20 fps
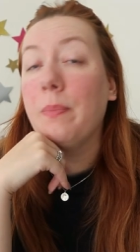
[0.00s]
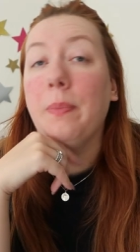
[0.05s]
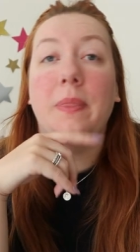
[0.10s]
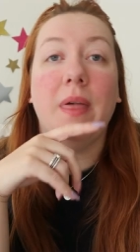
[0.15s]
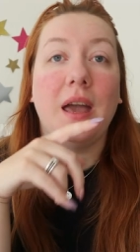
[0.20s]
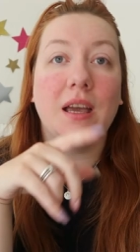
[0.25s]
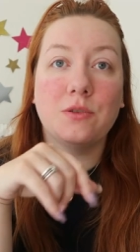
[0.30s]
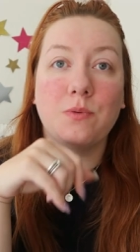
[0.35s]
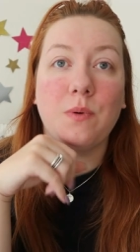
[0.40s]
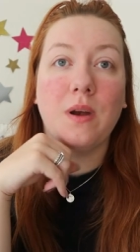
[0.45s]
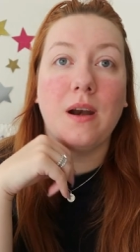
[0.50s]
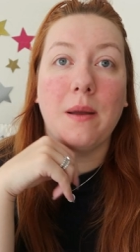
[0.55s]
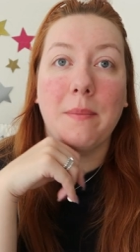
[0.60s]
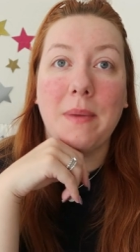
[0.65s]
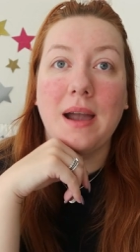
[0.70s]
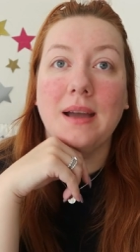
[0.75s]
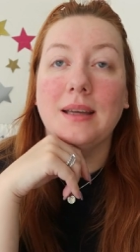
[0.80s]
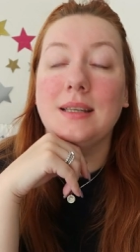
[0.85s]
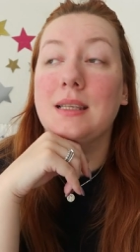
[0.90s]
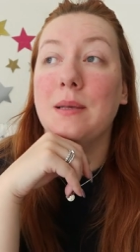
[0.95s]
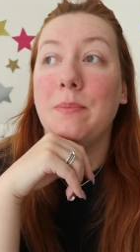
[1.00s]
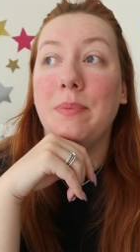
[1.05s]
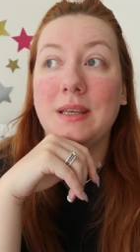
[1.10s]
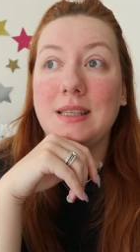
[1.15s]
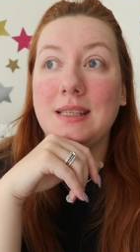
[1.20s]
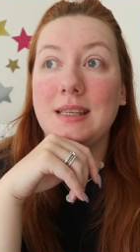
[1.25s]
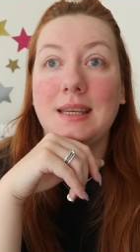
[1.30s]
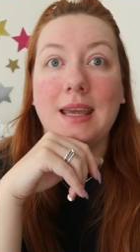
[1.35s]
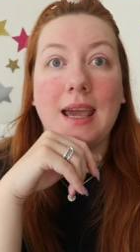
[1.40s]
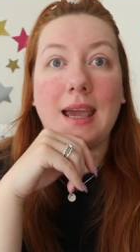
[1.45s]
that's where I'm at. It's a
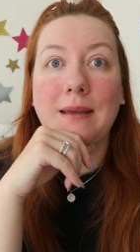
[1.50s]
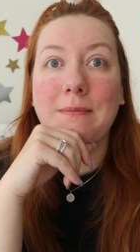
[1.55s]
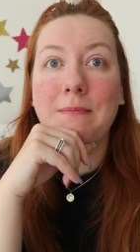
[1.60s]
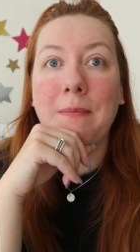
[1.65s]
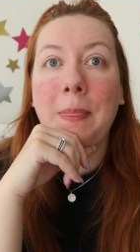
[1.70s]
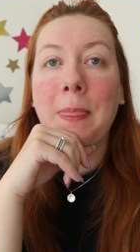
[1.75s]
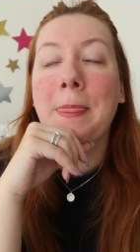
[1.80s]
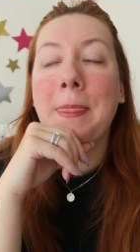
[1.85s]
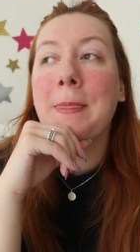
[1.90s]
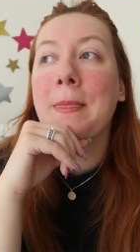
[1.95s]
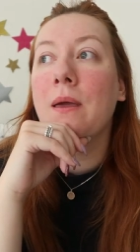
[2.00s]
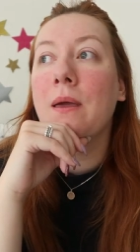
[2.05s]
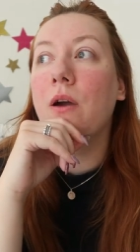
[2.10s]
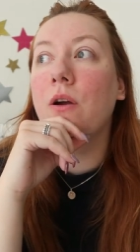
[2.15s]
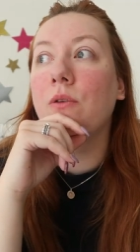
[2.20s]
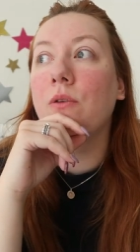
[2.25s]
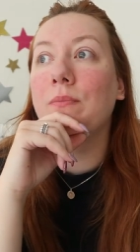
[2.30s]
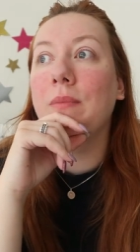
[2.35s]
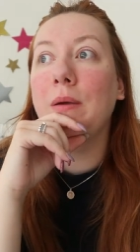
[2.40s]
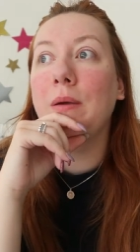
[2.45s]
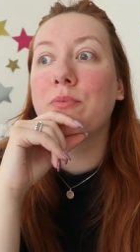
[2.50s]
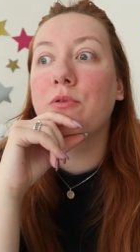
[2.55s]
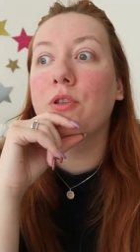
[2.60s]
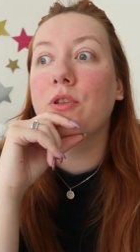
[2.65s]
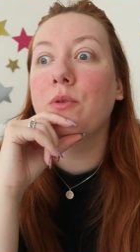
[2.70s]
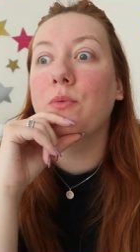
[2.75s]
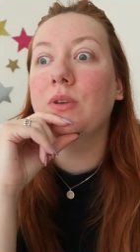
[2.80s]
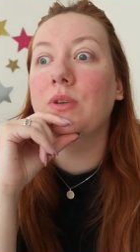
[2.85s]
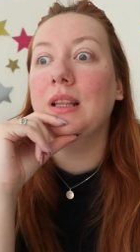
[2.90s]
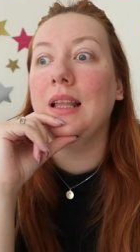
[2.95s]
busy day. Oh, my
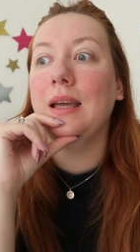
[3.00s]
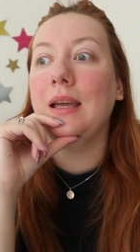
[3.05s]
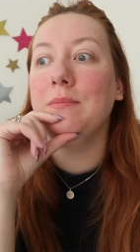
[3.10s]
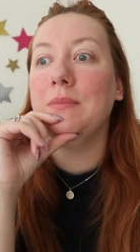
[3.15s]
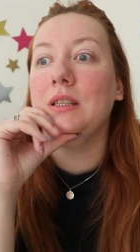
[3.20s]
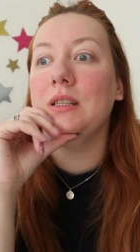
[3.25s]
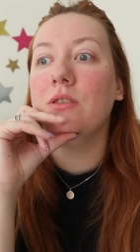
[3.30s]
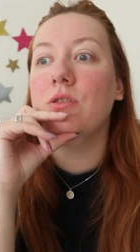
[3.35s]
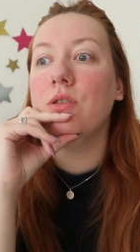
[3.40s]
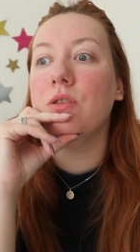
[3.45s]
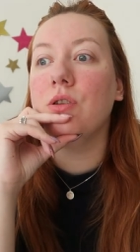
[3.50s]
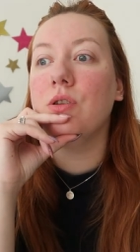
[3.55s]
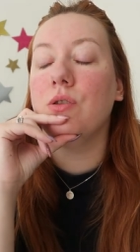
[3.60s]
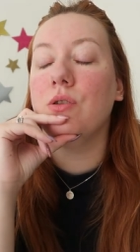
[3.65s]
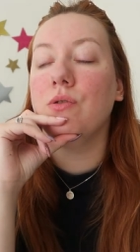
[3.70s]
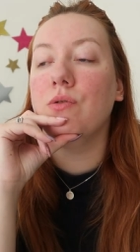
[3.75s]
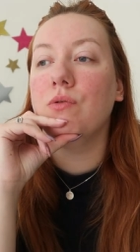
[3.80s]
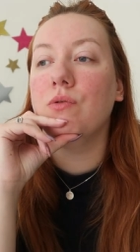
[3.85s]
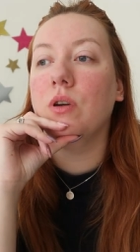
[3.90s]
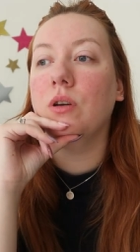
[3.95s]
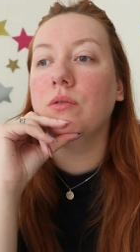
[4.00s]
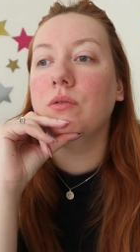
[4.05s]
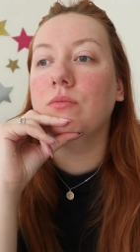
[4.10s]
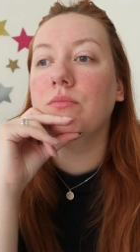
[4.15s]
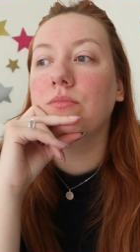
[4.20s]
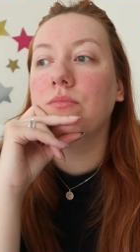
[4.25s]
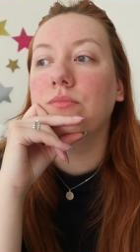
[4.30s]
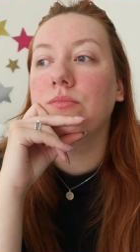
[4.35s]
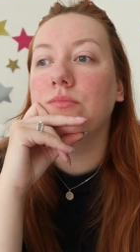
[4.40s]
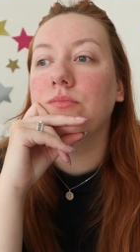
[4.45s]
brother would like me to
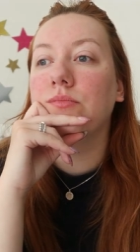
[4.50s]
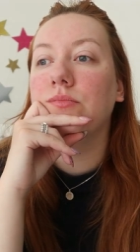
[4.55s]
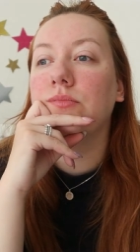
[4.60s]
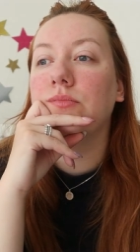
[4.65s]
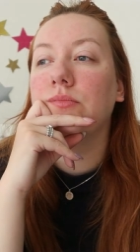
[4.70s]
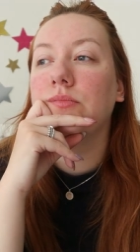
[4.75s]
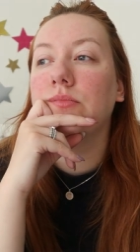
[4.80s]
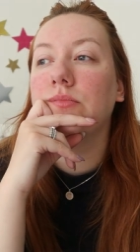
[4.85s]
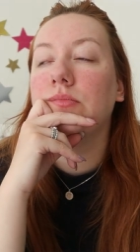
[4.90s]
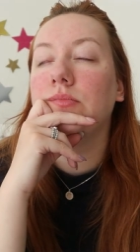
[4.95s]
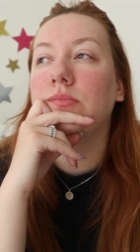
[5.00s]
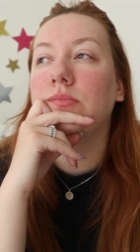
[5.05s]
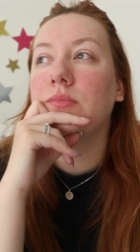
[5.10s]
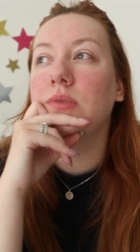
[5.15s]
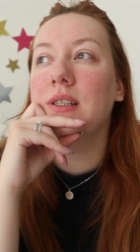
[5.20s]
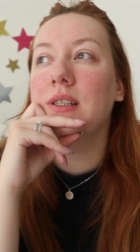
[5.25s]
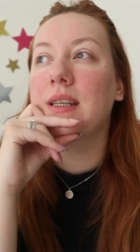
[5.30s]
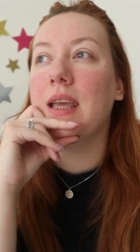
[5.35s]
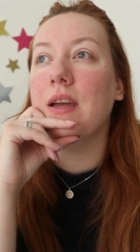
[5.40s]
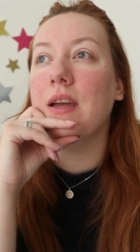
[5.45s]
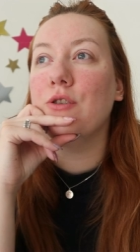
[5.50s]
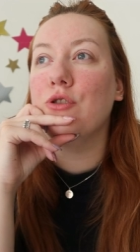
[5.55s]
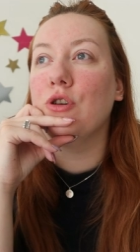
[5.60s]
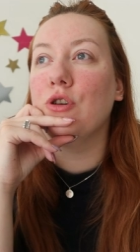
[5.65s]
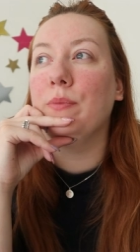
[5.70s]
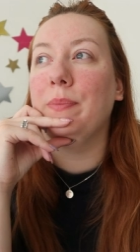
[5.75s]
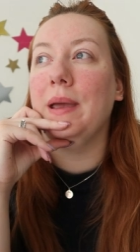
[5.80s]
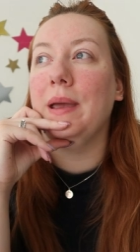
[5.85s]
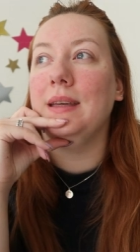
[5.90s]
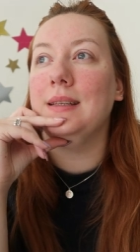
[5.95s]
sketch
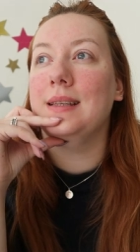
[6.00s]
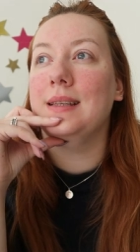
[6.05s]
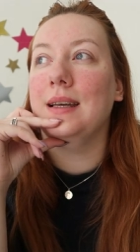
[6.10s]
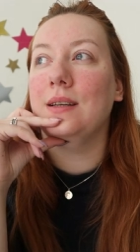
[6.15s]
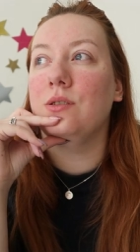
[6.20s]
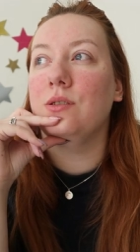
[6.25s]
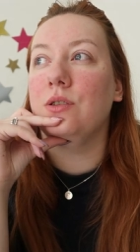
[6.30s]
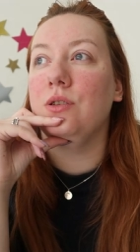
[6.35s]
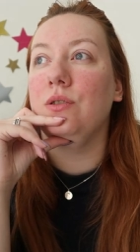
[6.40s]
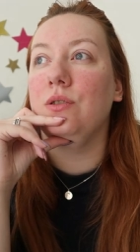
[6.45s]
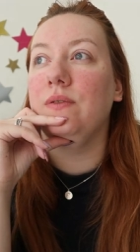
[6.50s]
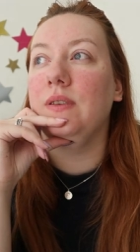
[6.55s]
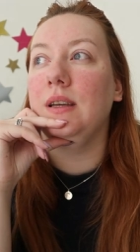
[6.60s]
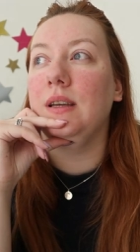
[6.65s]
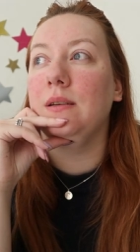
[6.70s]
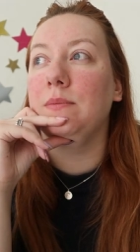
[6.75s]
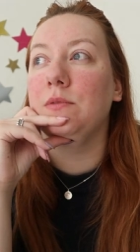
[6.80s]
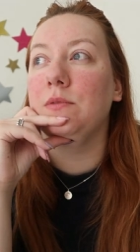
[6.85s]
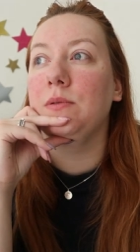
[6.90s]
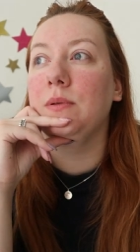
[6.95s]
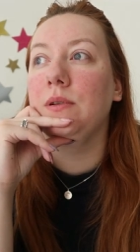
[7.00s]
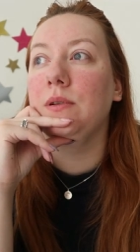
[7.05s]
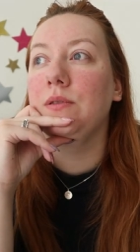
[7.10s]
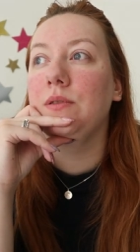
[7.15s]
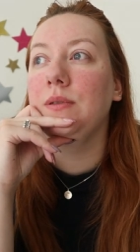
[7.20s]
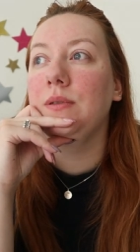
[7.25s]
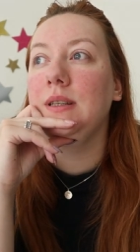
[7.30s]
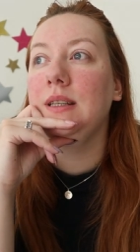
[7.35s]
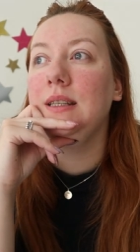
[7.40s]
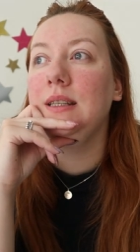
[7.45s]
up a tattoo for him as well.
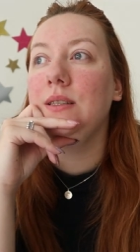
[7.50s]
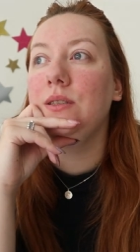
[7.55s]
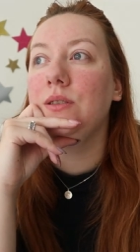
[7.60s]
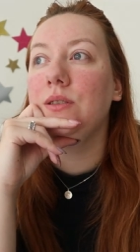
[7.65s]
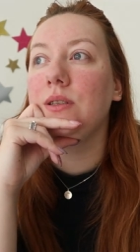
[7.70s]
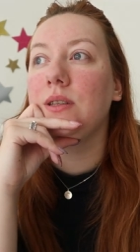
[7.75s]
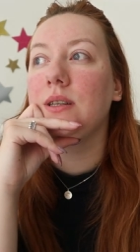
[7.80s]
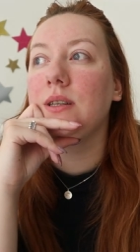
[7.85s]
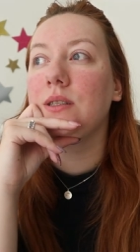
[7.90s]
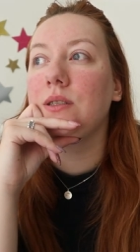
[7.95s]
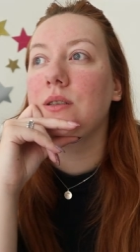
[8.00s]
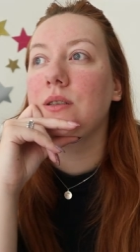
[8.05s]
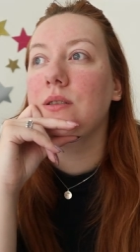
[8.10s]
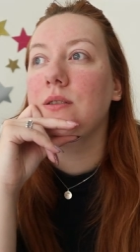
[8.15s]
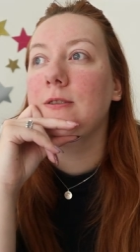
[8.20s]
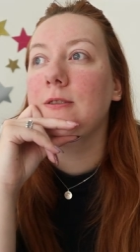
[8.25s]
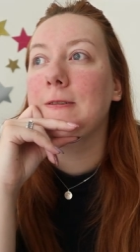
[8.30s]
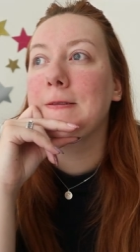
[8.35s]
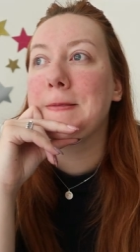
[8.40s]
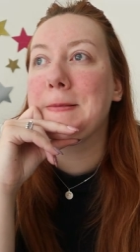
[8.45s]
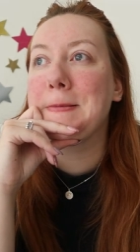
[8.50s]
So I need to do that too.